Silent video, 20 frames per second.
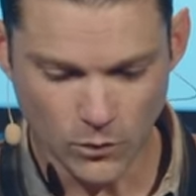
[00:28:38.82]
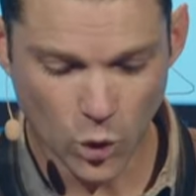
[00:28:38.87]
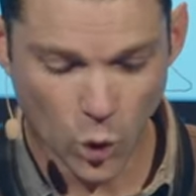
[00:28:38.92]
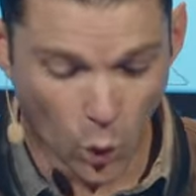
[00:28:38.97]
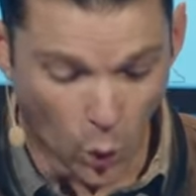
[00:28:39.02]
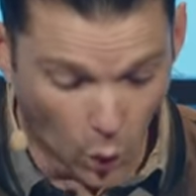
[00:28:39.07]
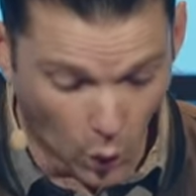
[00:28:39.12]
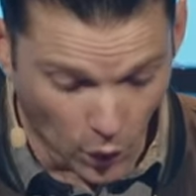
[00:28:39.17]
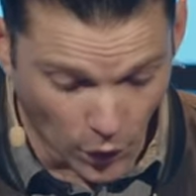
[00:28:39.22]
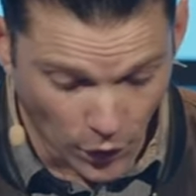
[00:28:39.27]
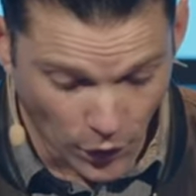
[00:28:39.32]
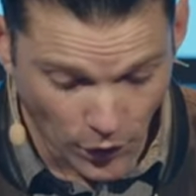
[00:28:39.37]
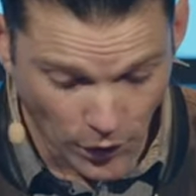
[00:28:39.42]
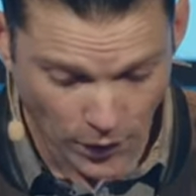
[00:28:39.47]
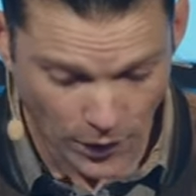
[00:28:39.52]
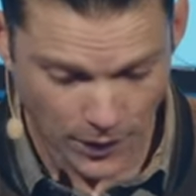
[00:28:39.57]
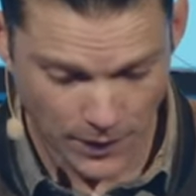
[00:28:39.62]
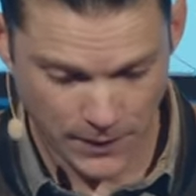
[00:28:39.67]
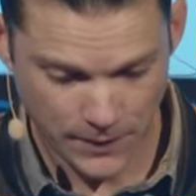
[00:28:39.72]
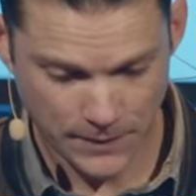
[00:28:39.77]
Or
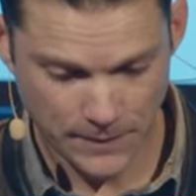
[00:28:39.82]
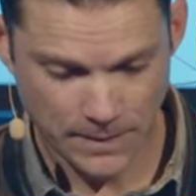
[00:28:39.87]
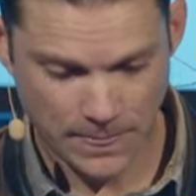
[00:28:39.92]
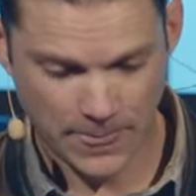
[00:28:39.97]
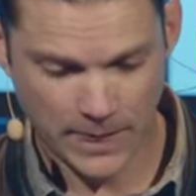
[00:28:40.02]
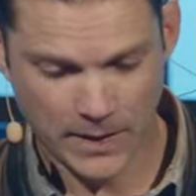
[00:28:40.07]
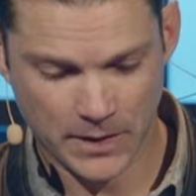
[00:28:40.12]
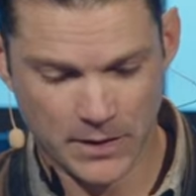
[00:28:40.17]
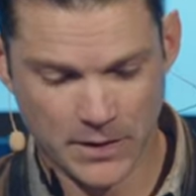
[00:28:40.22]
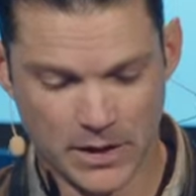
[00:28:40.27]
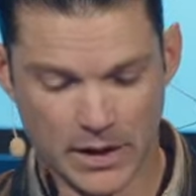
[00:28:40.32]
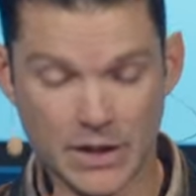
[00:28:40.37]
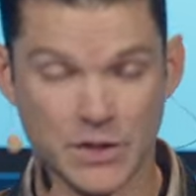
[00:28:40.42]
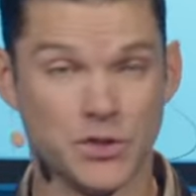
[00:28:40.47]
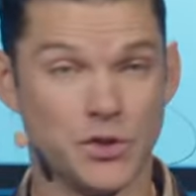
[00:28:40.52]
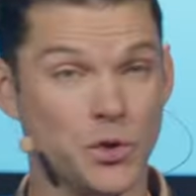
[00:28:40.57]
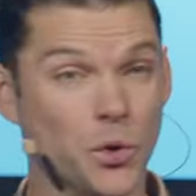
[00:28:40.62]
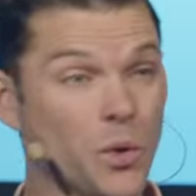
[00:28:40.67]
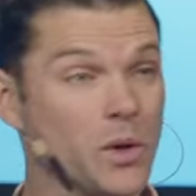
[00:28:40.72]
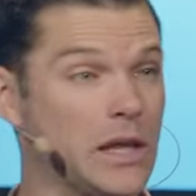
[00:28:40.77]

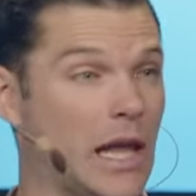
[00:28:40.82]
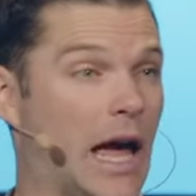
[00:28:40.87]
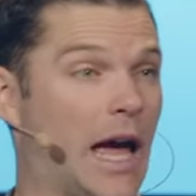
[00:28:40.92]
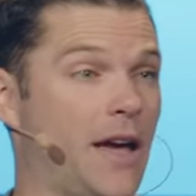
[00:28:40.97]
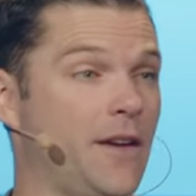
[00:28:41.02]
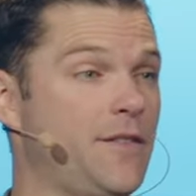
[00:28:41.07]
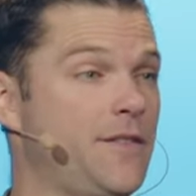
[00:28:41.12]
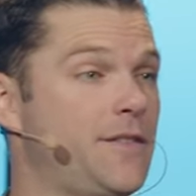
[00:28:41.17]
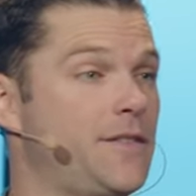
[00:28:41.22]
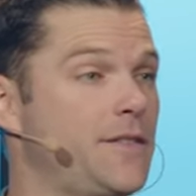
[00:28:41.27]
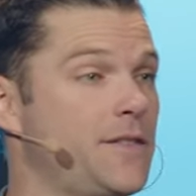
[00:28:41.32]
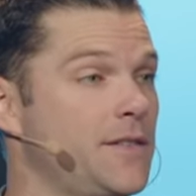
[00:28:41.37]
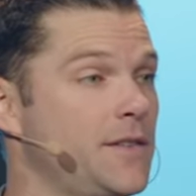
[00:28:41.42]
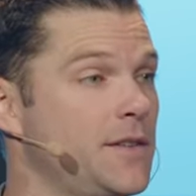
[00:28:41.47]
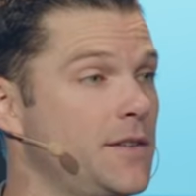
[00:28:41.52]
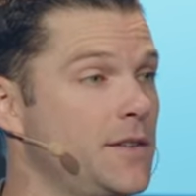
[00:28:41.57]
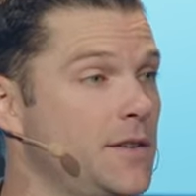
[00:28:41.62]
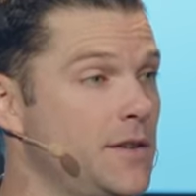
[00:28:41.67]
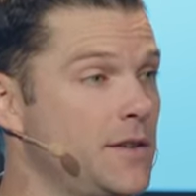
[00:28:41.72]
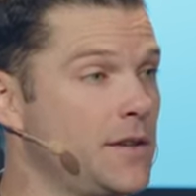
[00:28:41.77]
is your life
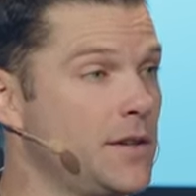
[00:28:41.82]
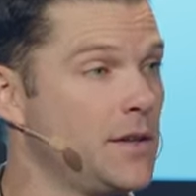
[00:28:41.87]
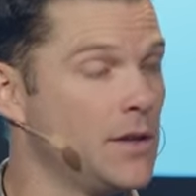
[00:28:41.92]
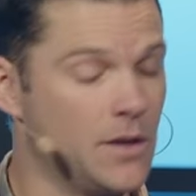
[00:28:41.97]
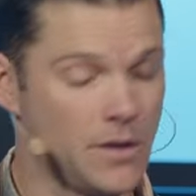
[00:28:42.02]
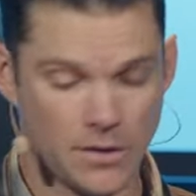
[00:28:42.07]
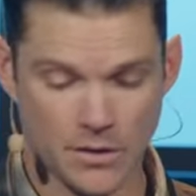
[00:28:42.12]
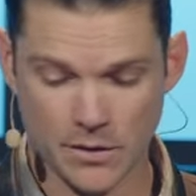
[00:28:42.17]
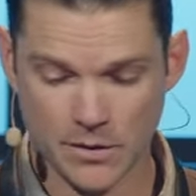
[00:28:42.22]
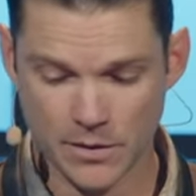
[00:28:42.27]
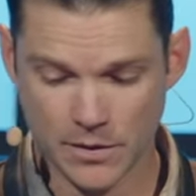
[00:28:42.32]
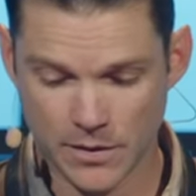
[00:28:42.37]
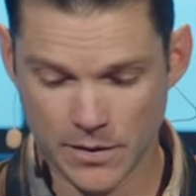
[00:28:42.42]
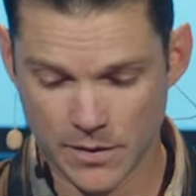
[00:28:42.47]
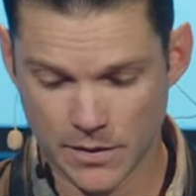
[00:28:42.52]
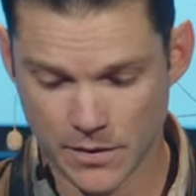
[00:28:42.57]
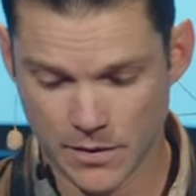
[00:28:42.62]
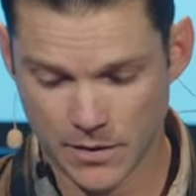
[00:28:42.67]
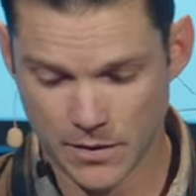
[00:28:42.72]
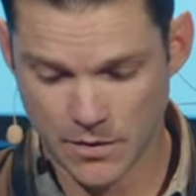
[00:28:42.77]

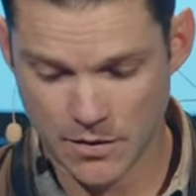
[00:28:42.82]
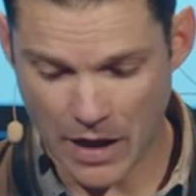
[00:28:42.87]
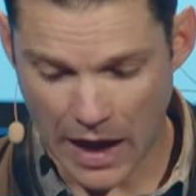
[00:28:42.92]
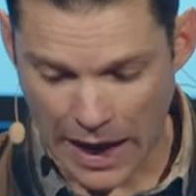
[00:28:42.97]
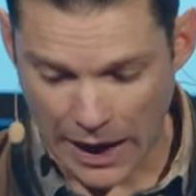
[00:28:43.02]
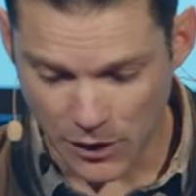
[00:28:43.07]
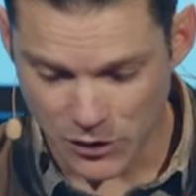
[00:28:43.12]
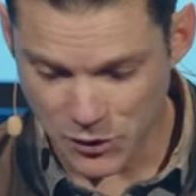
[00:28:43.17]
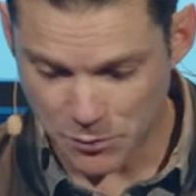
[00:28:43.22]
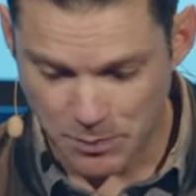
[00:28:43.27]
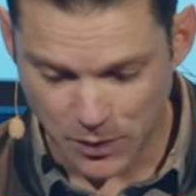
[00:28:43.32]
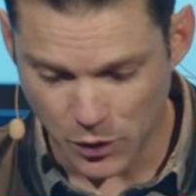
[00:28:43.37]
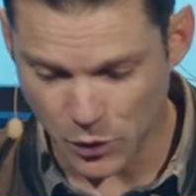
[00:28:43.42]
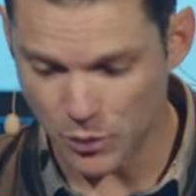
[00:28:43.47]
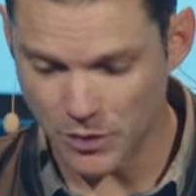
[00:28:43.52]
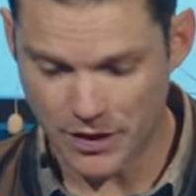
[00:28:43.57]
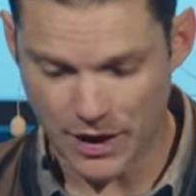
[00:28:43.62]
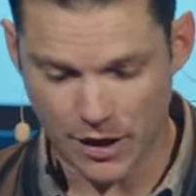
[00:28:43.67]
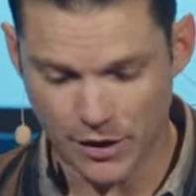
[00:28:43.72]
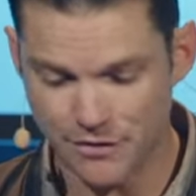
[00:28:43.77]
the house built
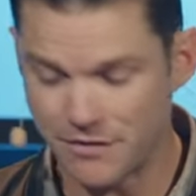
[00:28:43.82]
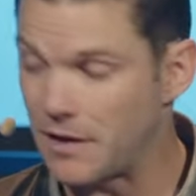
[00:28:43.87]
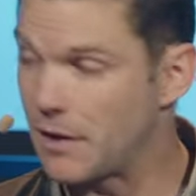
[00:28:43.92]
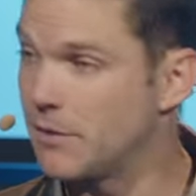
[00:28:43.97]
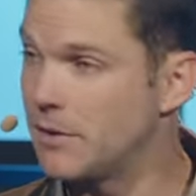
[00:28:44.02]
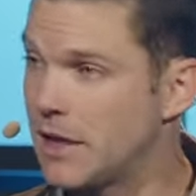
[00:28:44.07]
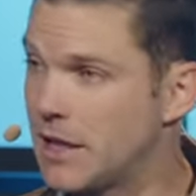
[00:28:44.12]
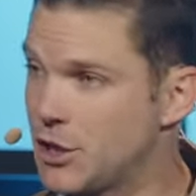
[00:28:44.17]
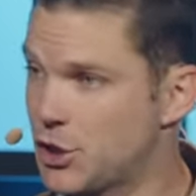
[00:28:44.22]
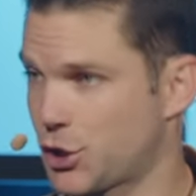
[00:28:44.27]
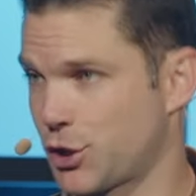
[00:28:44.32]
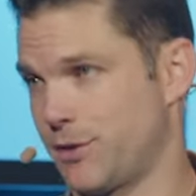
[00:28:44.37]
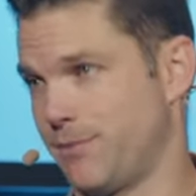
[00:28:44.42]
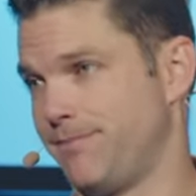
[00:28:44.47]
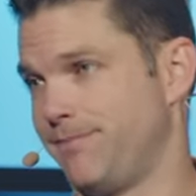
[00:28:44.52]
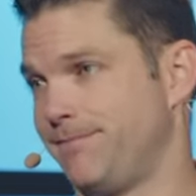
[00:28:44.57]
without a foundation?